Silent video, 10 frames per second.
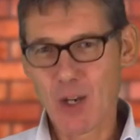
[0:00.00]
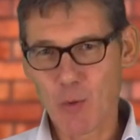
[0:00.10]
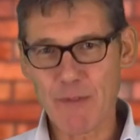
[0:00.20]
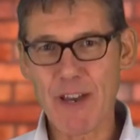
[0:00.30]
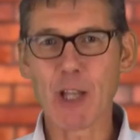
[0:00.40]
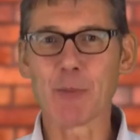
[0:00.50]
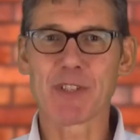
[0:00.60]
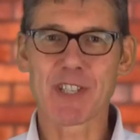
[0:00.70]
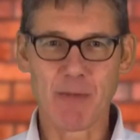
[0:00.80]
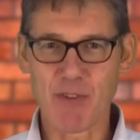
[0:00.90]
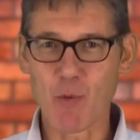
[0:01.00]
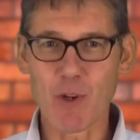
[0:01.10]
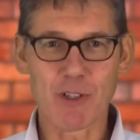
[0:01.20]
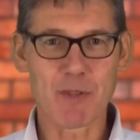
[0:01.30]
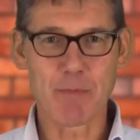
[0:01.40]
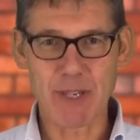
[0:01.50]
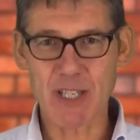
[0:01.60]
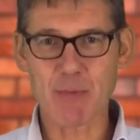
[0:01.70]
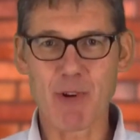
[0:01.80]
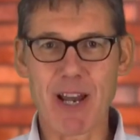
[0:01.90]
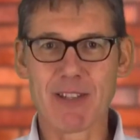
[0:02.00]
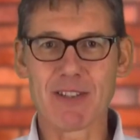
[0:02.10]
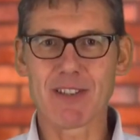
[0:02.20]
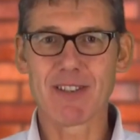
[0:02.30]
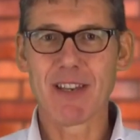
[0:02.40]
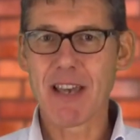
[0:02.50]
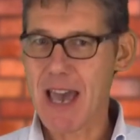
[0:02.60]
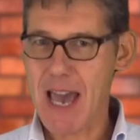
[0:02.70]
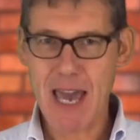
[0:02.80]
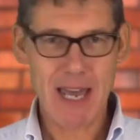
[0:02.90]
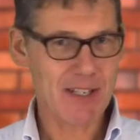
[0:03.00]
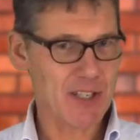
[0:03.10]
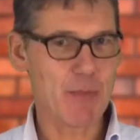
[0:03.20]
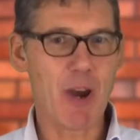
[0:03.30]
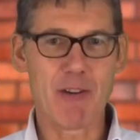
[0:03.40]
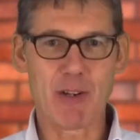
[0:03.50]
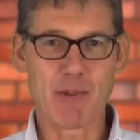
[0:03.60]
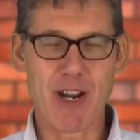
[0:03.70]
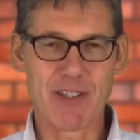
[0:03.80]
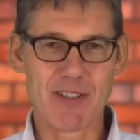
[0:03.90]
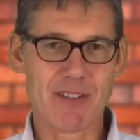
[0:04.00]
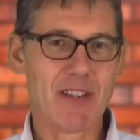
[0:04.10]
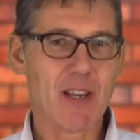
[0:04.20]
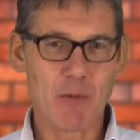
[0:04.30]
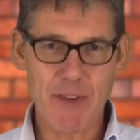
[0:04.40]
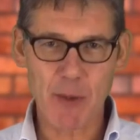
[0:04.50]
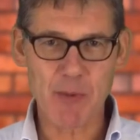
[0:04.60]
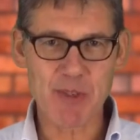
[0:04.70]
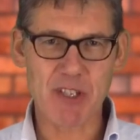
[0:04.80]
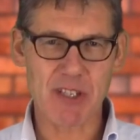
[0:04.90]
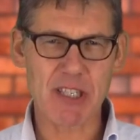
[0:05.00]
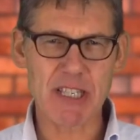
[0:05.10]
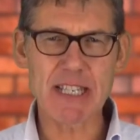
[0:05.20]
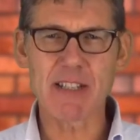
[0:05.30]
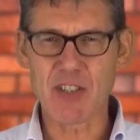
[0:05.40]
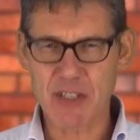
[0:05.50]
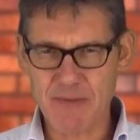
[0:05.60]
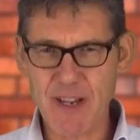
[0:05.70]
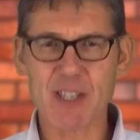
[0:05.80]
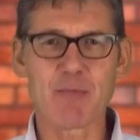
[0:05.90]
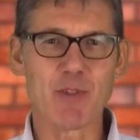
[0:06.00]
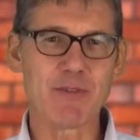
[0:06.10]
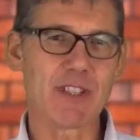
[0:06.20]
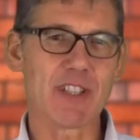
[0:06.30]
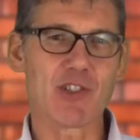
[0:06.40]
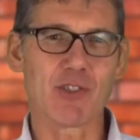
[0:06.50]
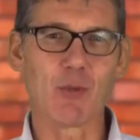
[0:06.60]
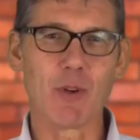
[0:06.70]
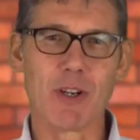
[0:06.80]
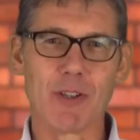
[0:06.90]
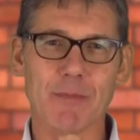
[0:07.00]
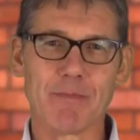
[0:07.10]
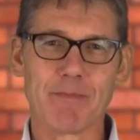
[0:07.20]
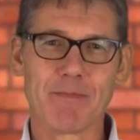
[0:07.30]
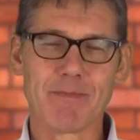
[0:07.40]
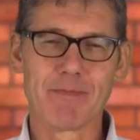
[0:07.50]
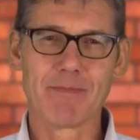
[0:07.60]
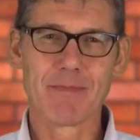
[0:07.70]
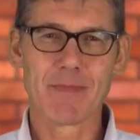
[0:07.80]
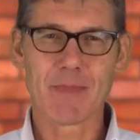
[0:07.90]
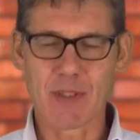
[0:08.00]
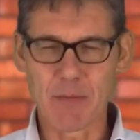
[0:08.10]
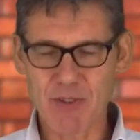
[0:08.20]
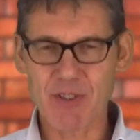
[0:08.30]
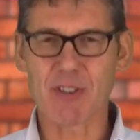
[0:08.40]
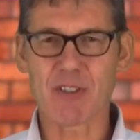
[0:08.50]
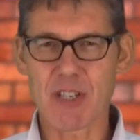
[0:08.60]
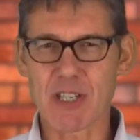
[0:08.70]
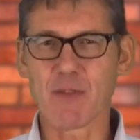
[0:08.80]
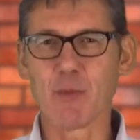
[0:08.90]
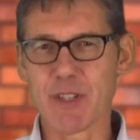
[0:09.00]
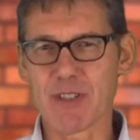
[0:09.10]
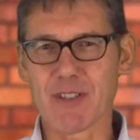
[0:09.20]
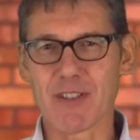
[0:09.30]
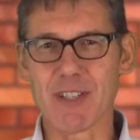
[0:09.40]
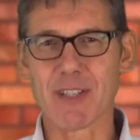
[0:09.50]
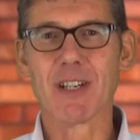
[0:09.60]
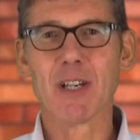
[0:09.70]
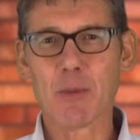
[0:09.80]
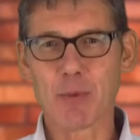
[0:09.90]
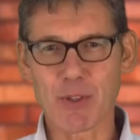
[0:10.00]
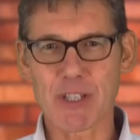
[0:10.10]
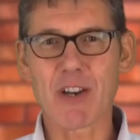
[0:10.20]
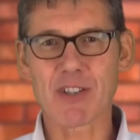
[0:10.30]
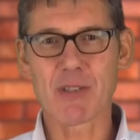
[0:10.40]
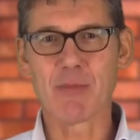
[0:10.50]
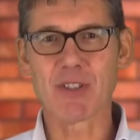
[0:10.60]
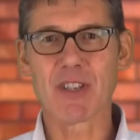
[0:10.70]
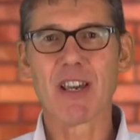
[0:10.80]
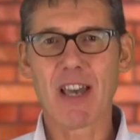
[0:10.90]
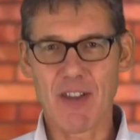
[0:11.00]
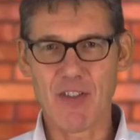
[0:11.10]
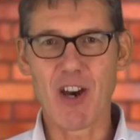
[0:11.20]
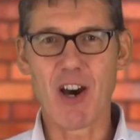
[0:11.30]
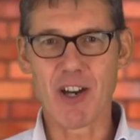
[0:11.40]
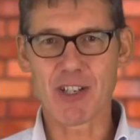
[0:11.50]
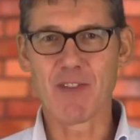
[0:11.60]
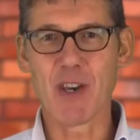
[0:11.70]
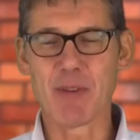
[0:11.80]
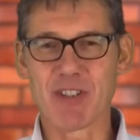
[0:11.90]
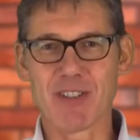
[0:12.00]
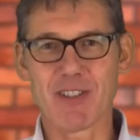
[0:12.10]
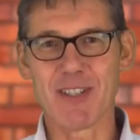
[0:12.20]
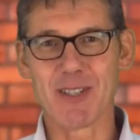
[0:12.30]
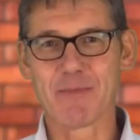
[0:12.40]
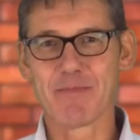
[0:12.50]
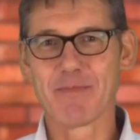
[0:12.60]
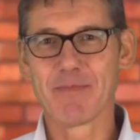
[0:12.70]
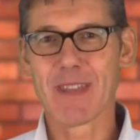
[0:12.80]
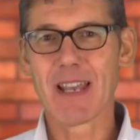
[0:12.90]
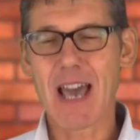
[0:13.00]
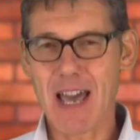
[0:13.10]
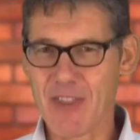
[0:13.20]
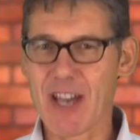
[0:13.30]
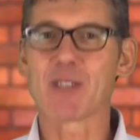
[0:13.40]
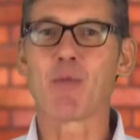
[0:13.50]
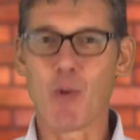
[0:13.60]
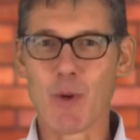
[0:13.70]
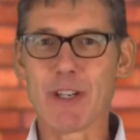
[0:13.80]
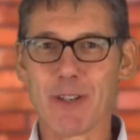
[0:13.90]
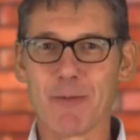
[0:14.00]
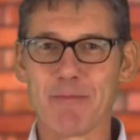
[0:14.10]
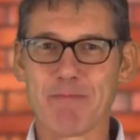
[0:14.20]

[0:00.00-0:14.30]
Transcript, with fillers: We've helped some of the world's biggest brands and aspiring brands. We've helped them succeed in this fast moving digital world. The most successful businesses put customers at the heart of their businesses. And that's what we do.